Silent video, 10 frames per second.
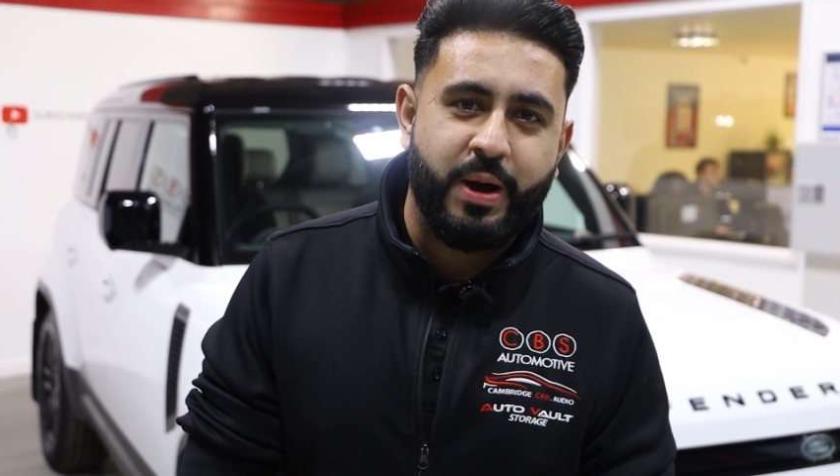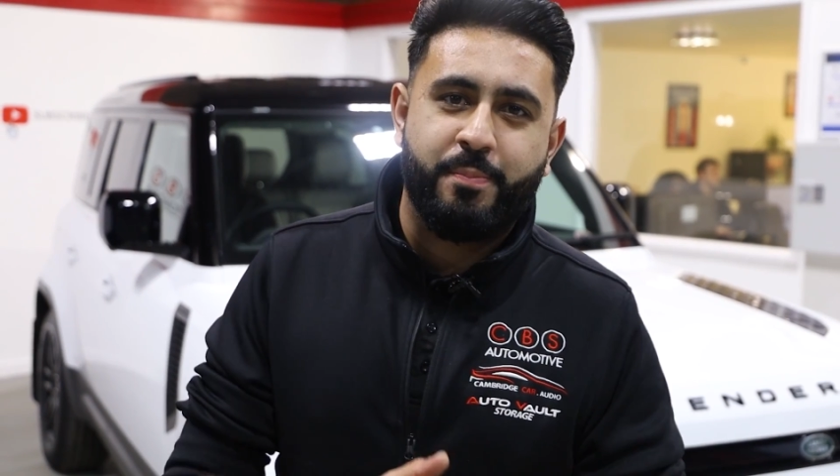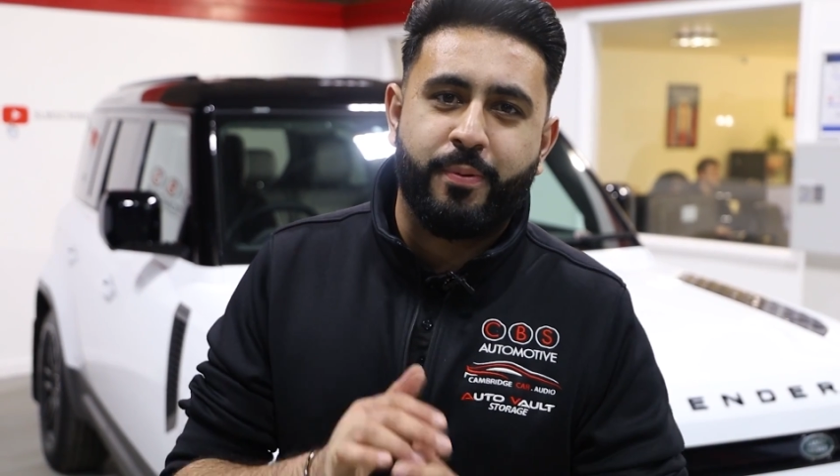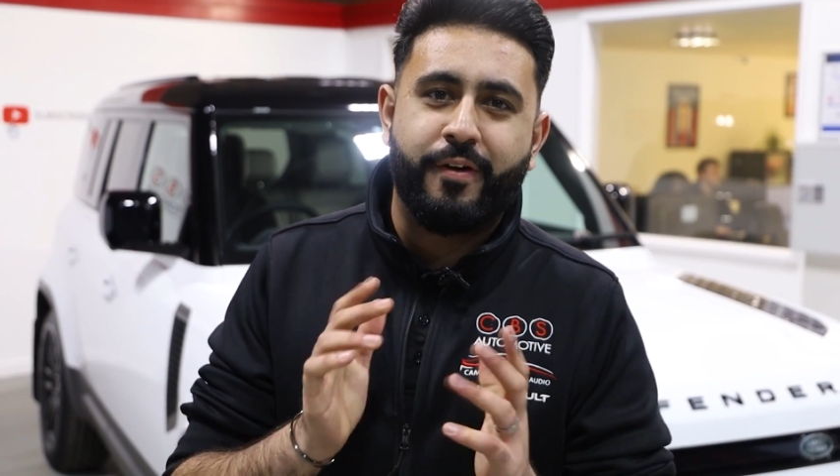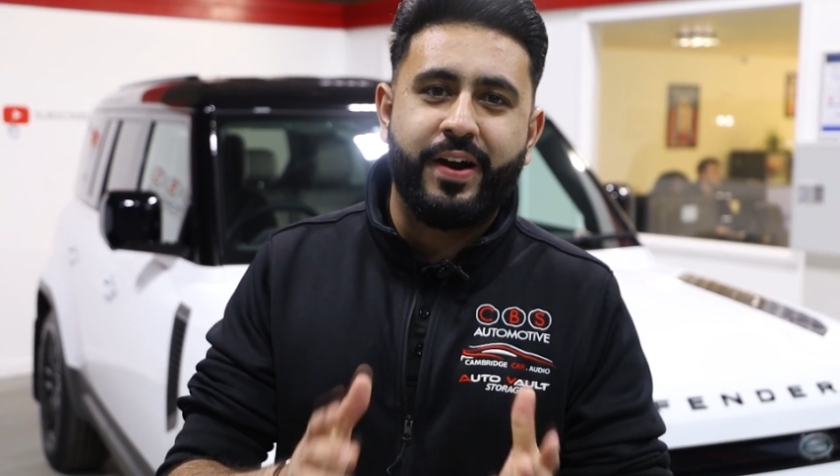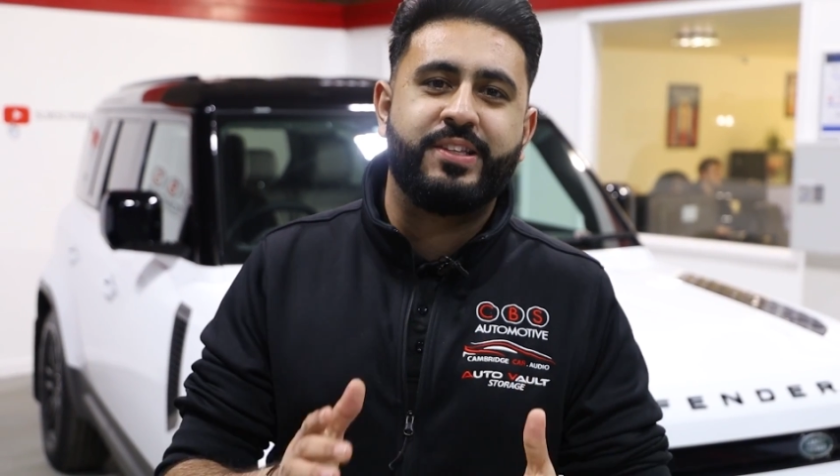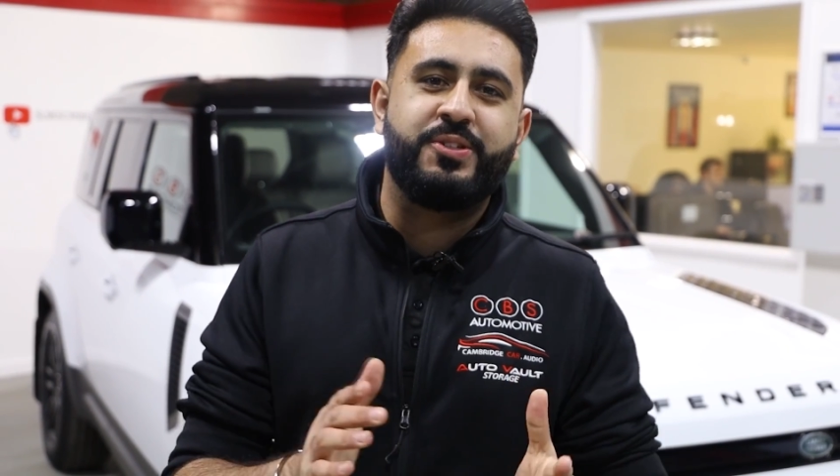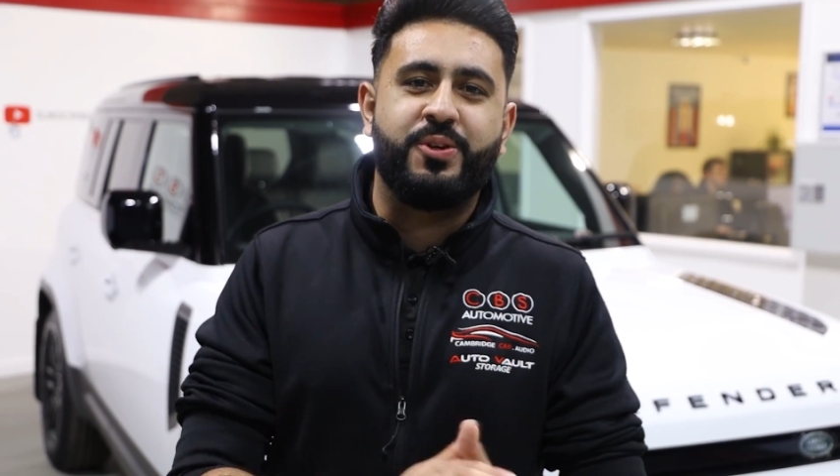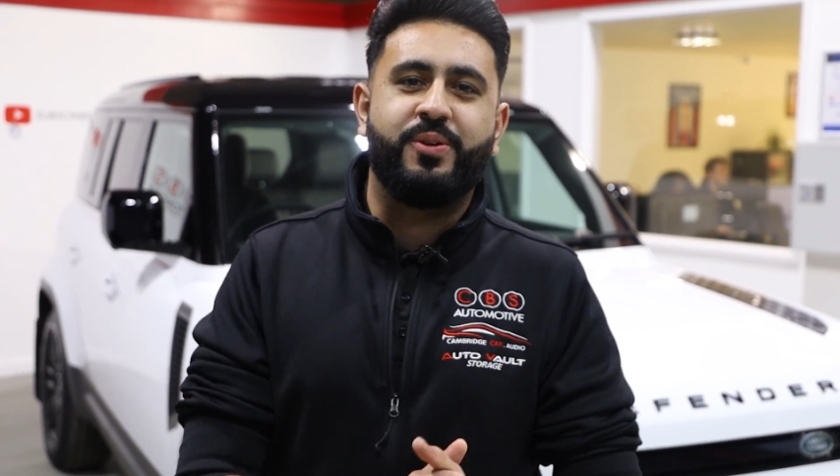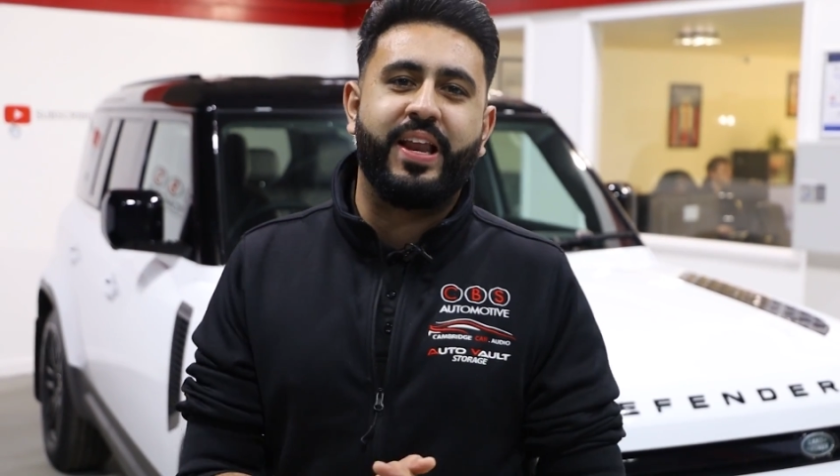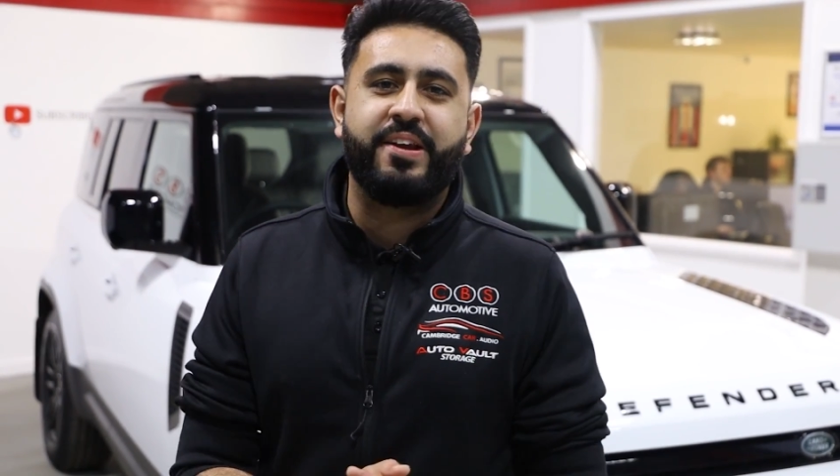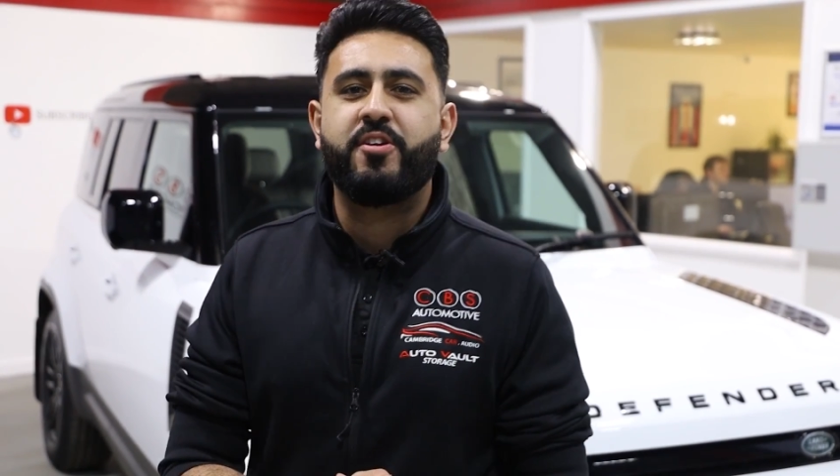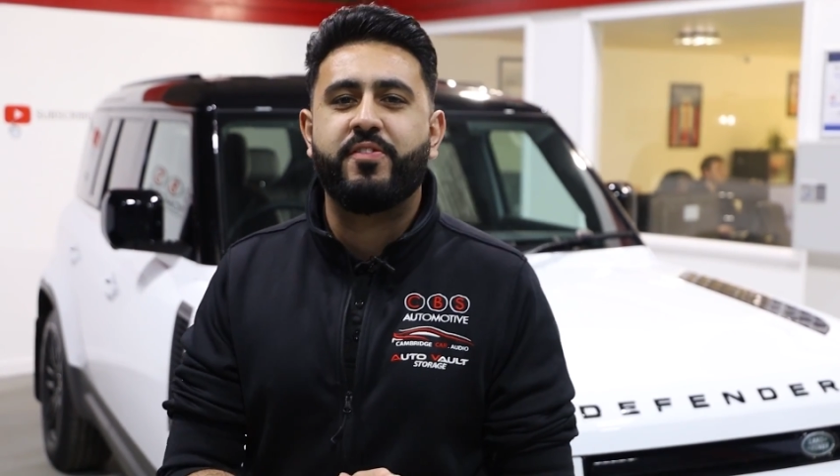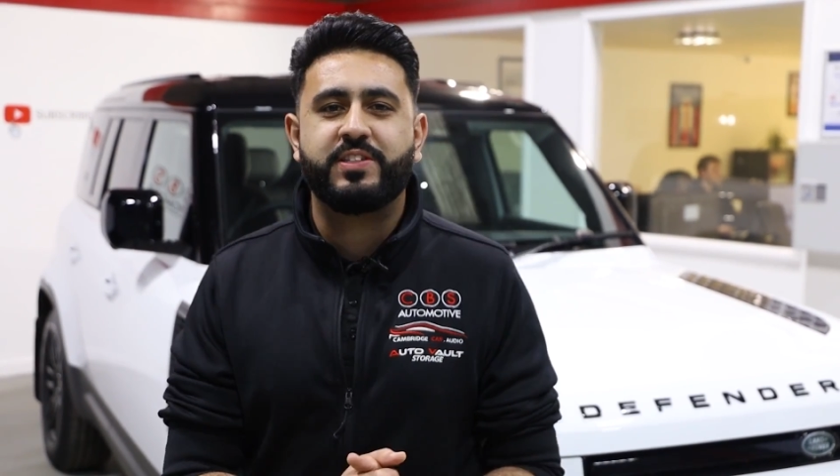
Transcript: a brand new Land Rover